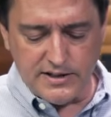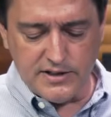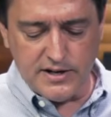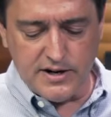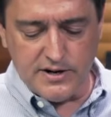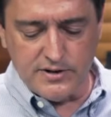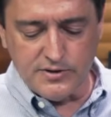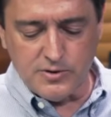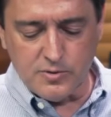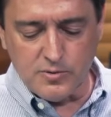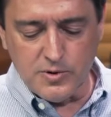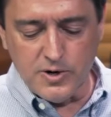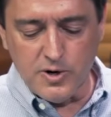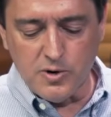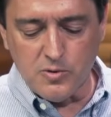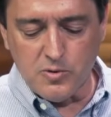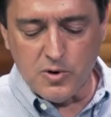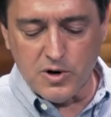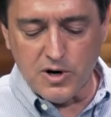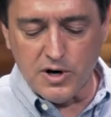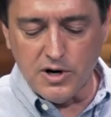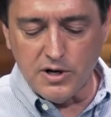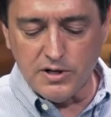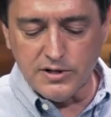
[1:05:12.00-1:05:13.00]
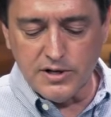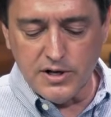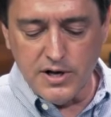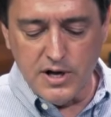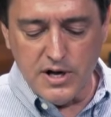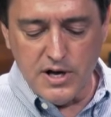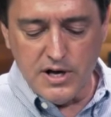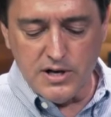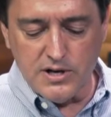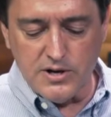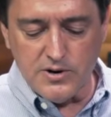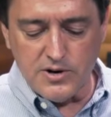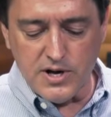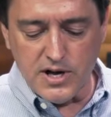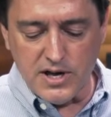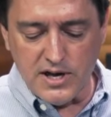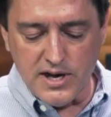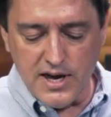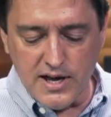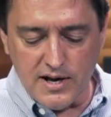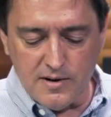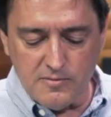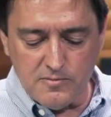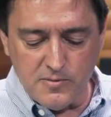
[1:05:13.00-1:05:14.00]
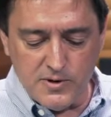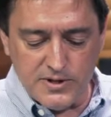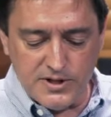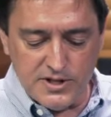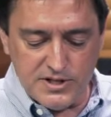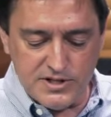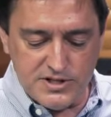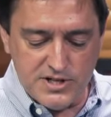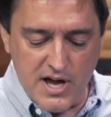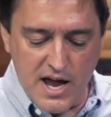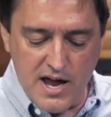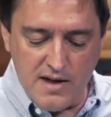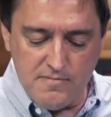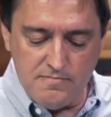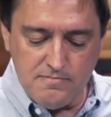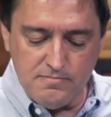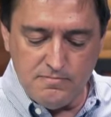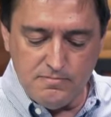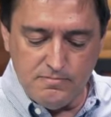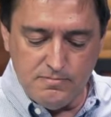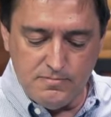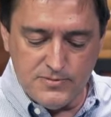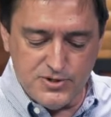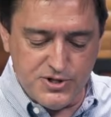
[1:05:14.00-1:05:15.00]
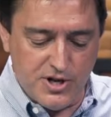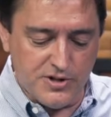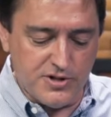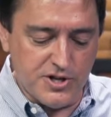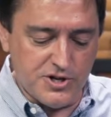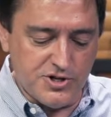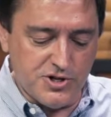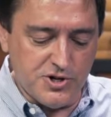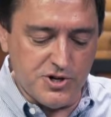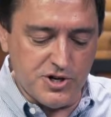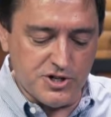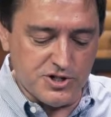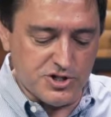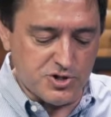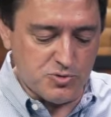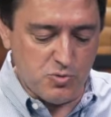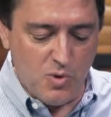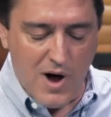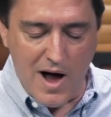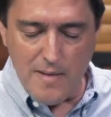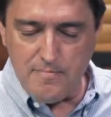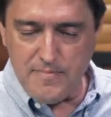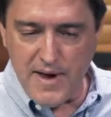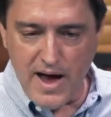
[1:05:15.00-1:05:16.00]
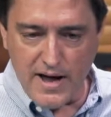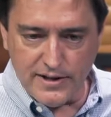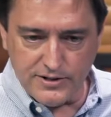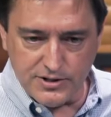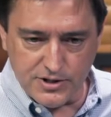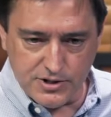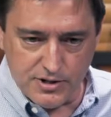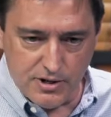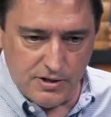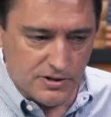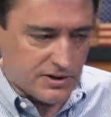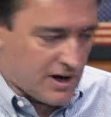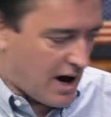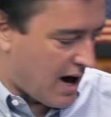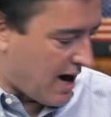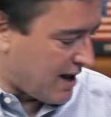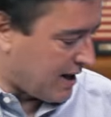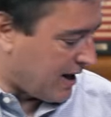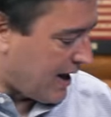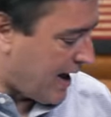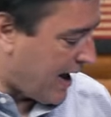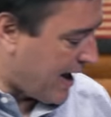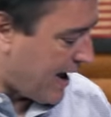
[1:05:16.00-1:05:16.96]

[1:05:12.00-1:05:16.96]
out there in the real world, you can get them with the same, so that you can swap out your old hot